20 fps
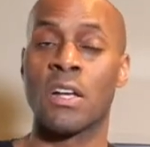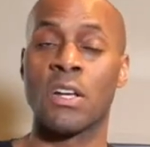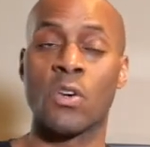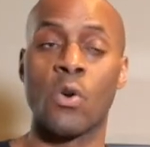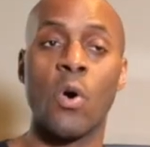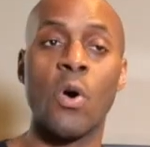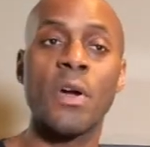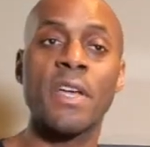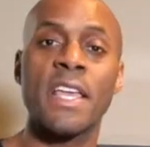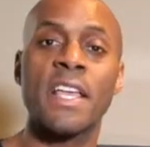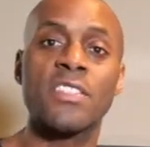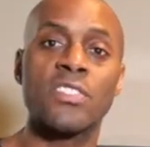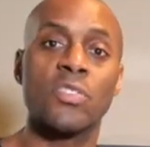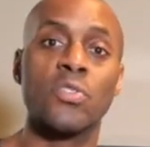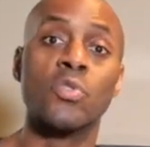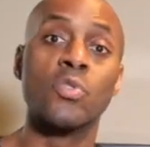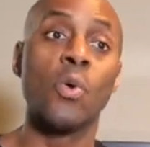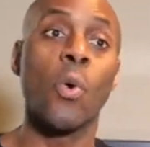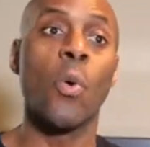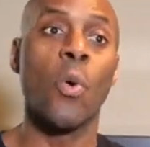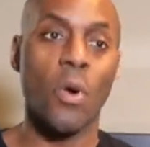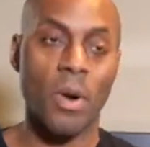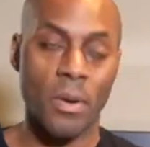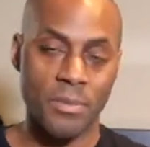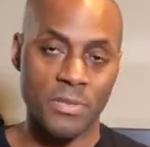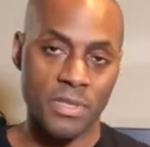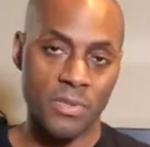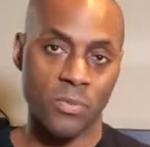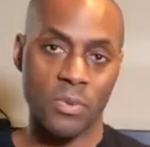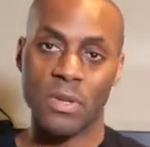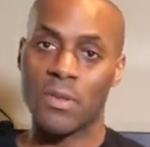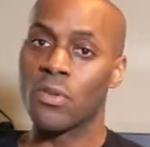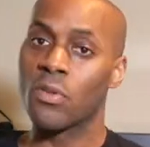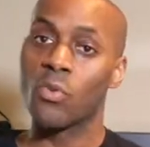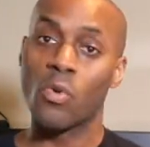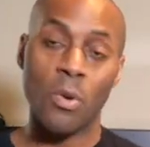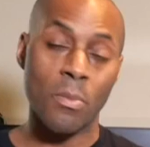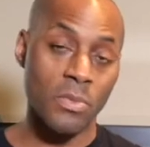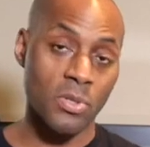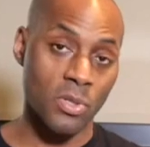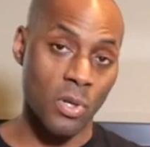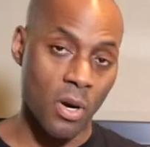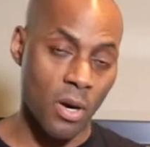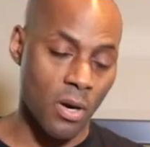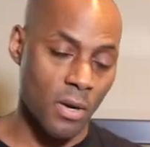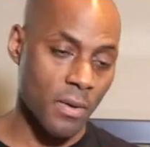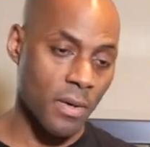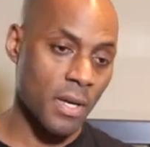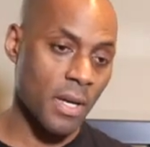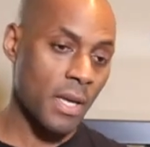go against norms, whatever the norms are.